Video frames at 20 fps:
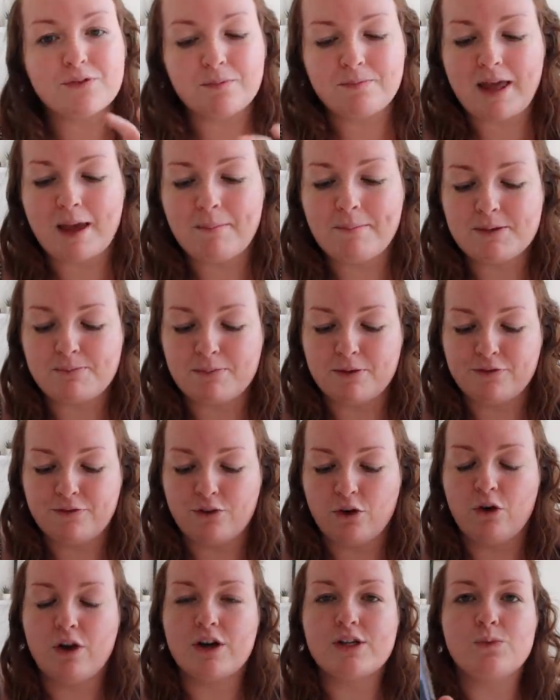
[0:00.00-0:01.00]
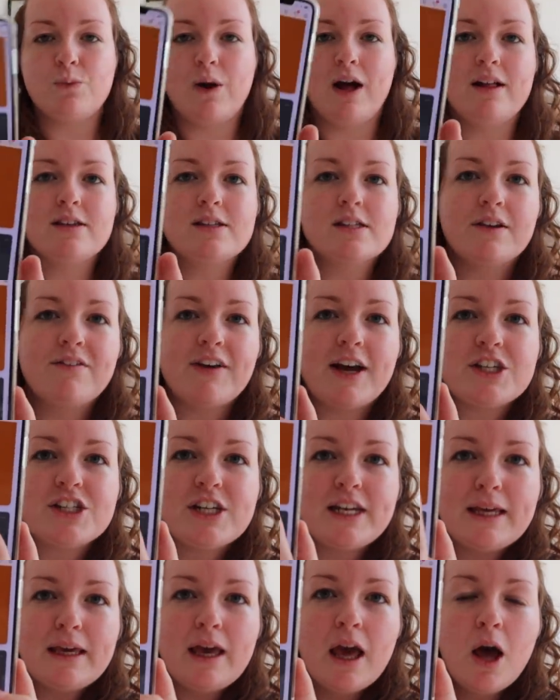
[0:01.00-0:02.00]
from them before as well. So I've
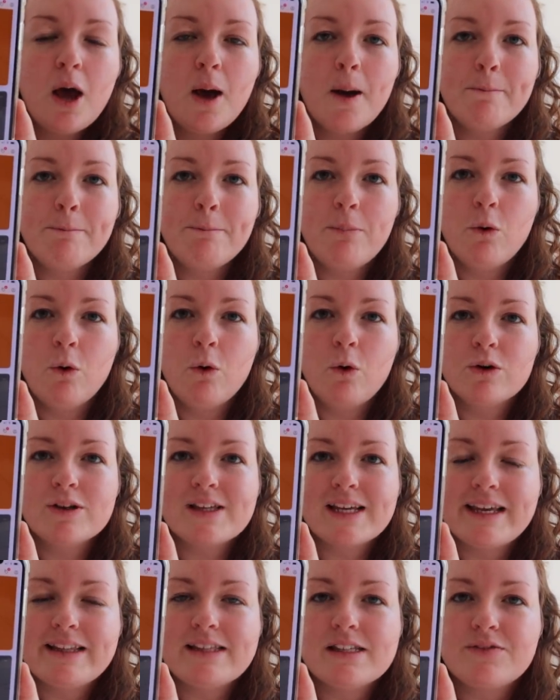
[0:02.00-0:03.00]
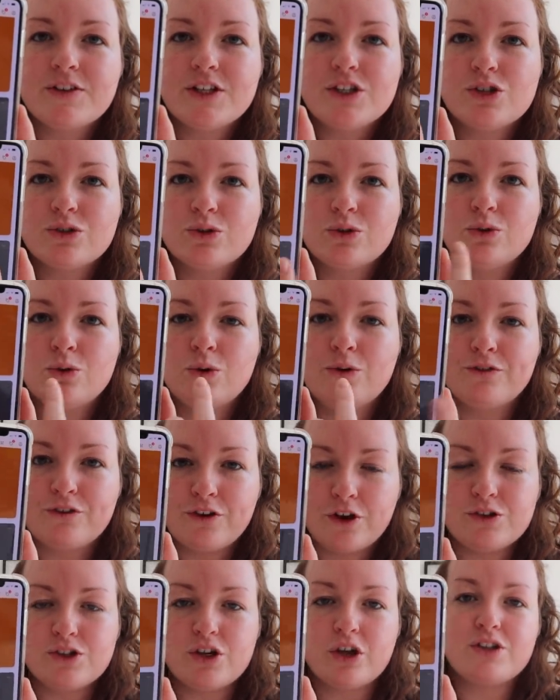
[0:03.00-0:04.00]
actually bought individual
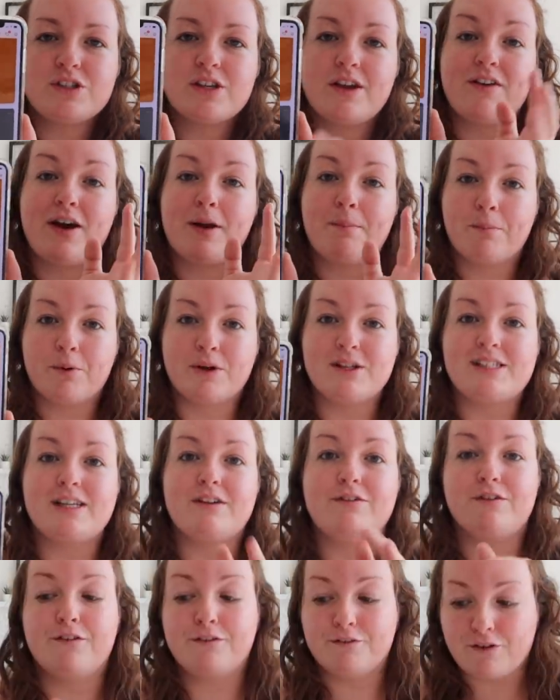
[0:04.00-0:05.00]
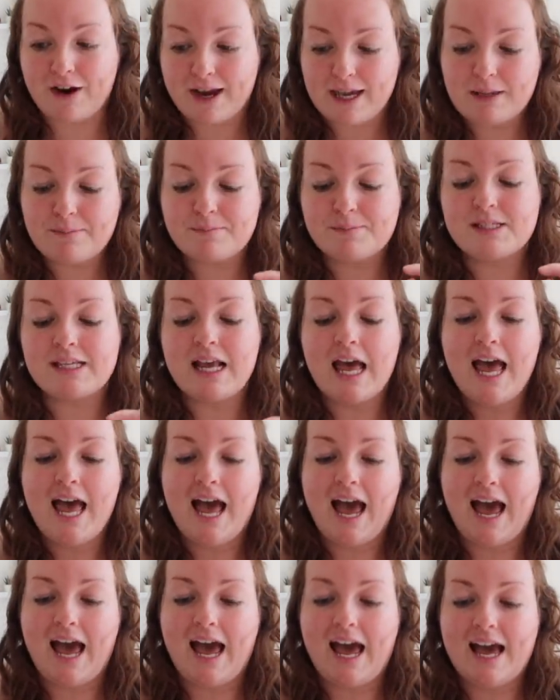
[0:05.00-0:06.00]
photos I've had printed for frames,
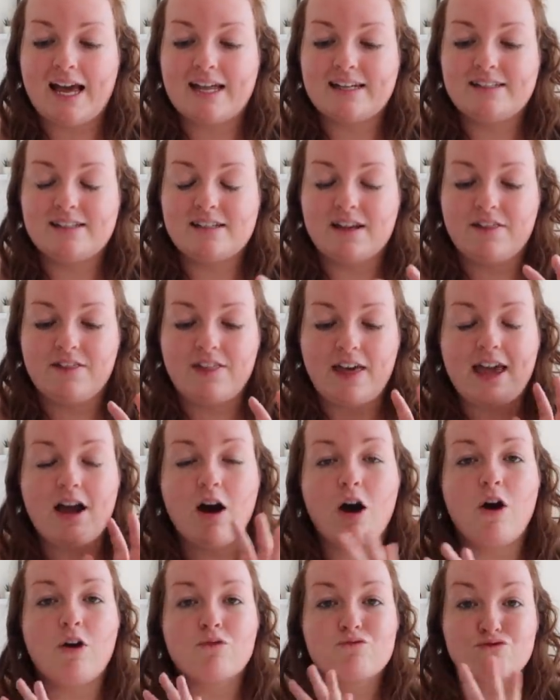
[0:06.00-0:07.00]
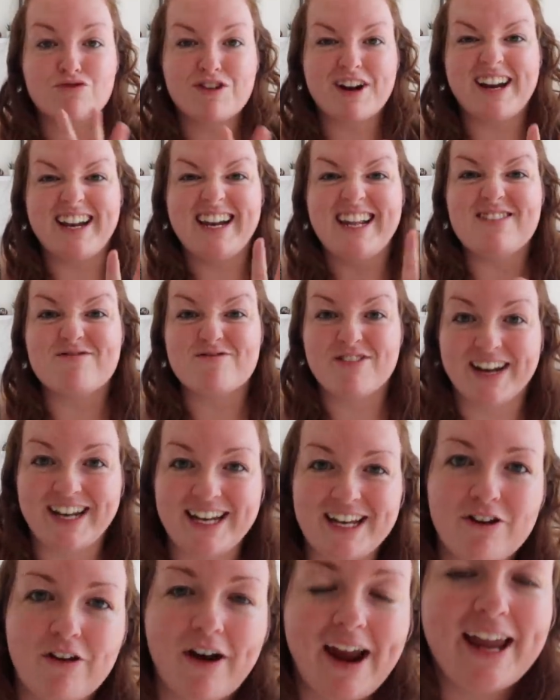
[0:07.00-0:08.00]
and they are really,
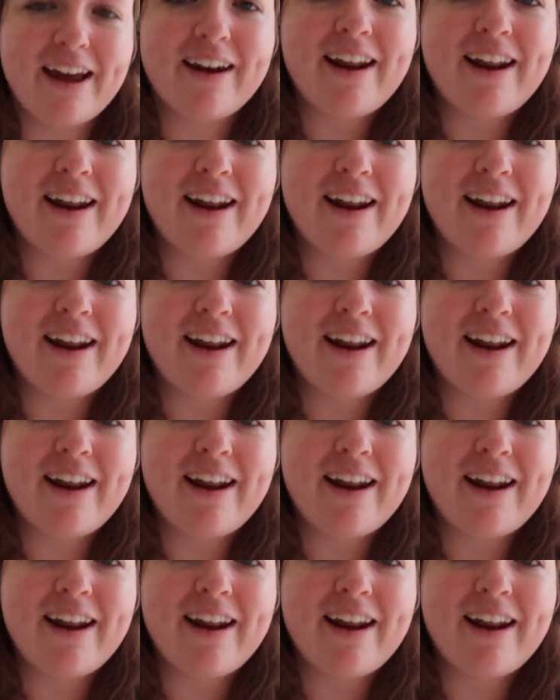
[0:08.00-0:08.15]
really great.